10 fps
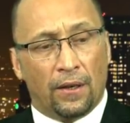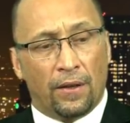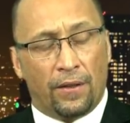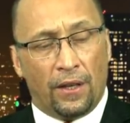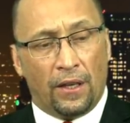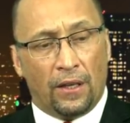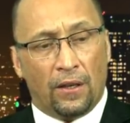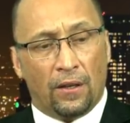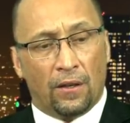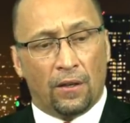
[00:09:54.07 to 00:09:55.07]

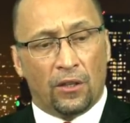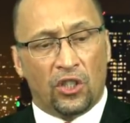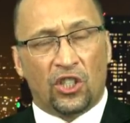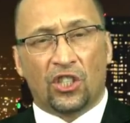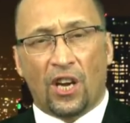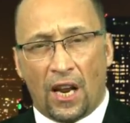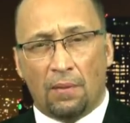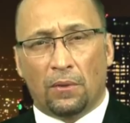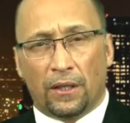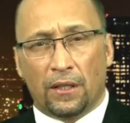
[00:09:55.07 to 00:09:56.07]
the
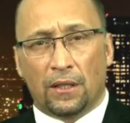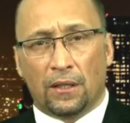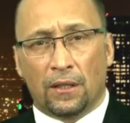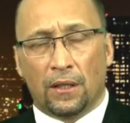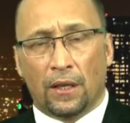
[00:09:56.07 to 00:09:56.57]
shameless